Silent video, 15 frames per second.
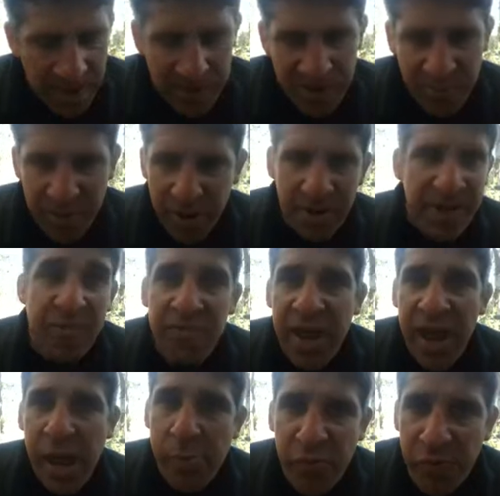You barely have
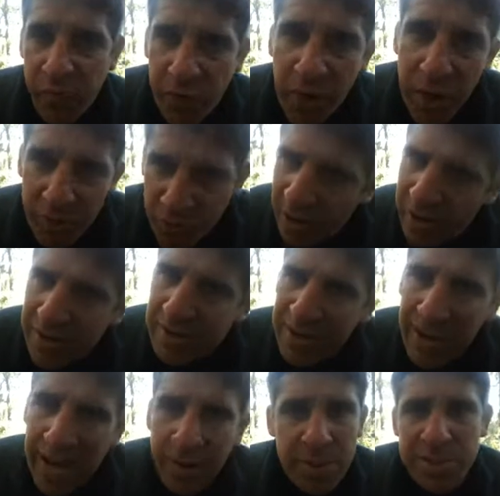names for things, right?
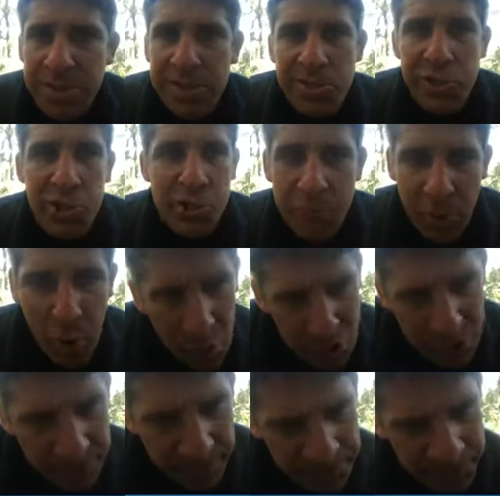Language is just
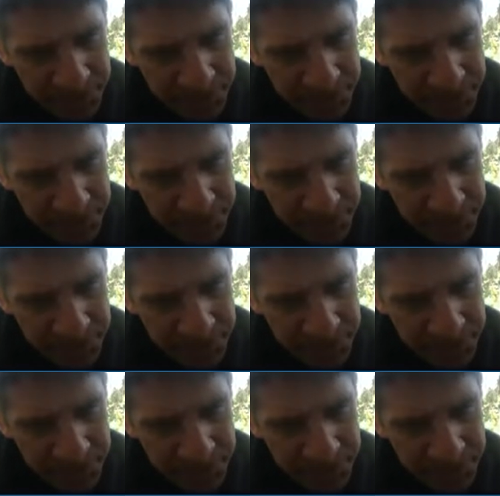emerging.